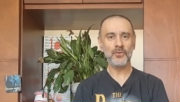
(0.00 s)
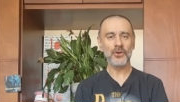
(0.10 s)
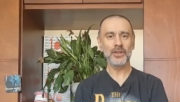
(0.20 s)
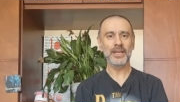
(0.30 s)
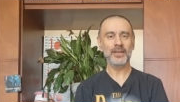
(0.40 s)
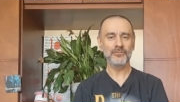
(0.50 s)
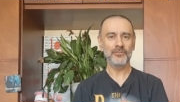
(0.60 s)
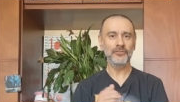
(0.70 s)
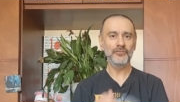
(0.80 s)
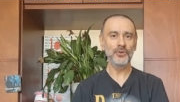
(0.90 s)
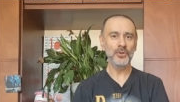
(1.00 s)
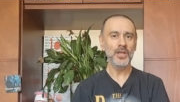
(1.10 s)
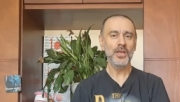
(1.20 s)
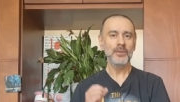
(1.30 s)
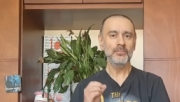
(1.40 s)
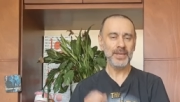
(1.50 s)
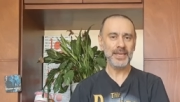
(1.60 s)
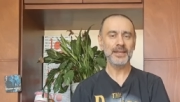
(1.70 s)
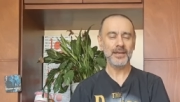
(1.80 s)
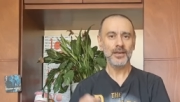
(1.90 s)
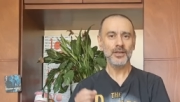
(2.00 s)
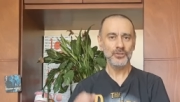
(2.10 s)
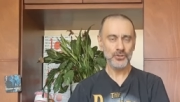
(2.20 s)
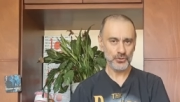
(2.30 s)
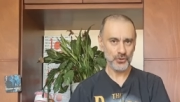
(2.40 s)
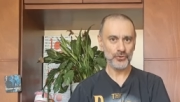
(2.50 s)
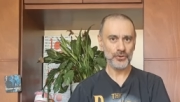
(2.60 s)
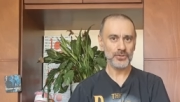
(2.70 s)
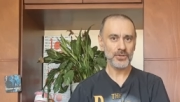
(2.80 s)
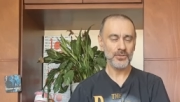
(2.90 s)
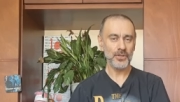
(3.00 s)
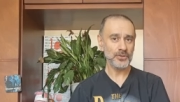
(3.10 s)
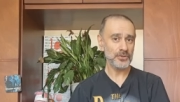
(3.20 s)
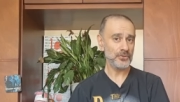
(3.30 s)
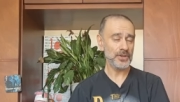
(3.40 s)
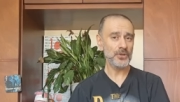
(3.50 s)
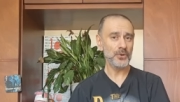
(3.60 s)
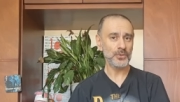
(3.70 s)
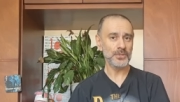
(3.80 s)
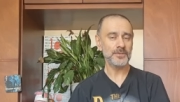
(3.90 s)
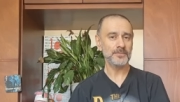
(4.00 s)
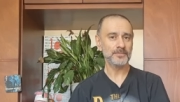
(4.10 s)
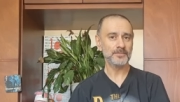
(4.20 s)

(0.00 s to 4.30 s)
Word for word: I've got a link for full beginner tutorials on those three chords.